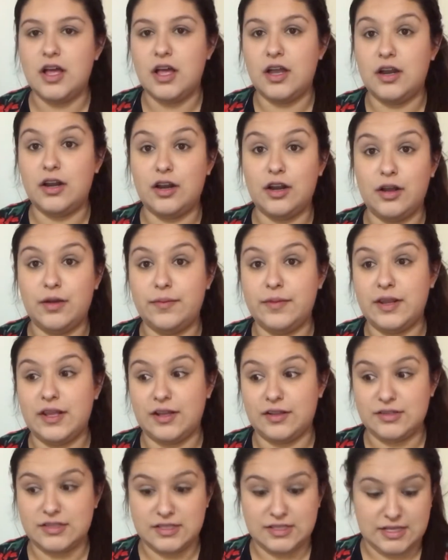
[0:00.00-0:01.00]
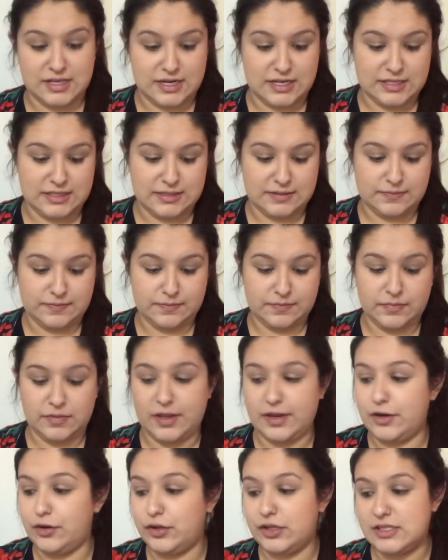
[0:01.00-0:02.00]
I don't know how many ounces that is, but
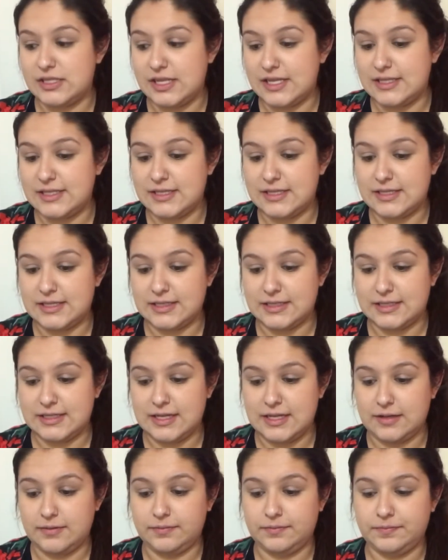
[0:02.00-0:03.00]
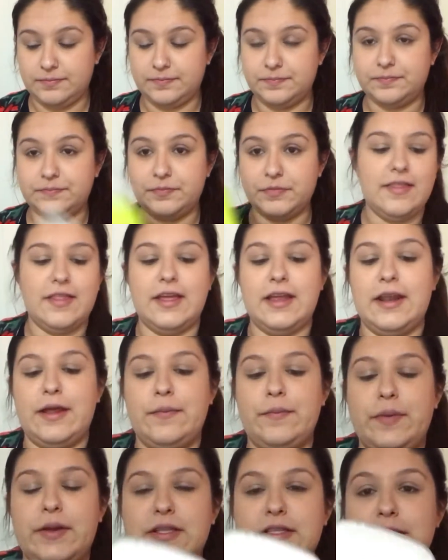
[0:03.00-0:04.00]
I know it's less than 16. Then I
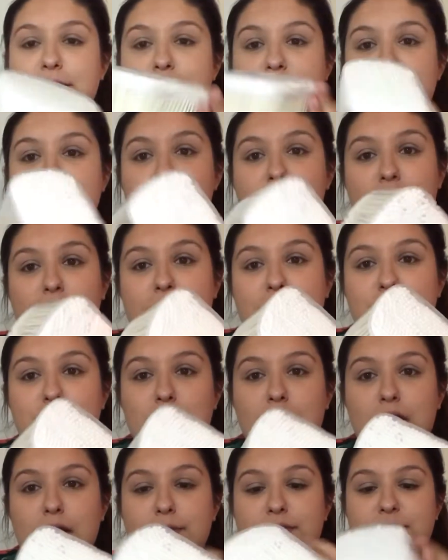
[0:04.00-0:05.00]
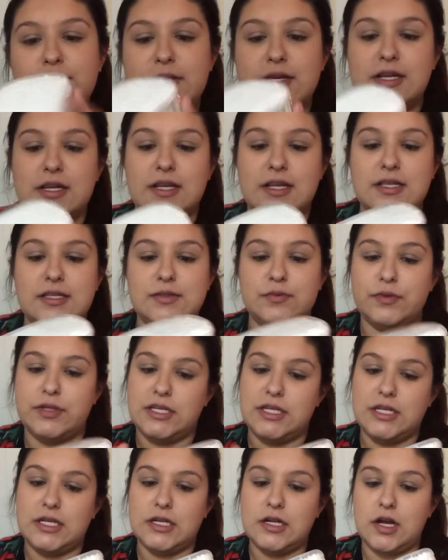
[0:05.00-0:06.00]
picked up some cotton swabs because we
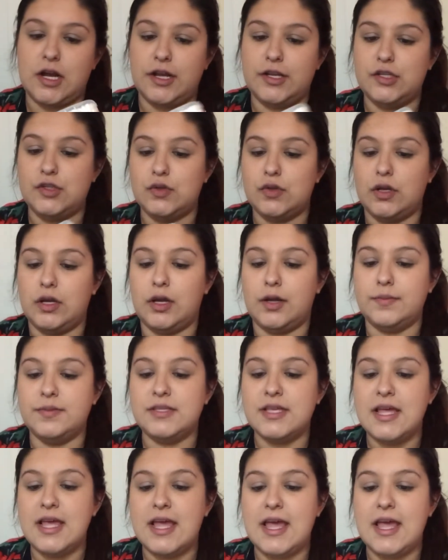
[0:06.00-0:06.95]
needed cotton swabs.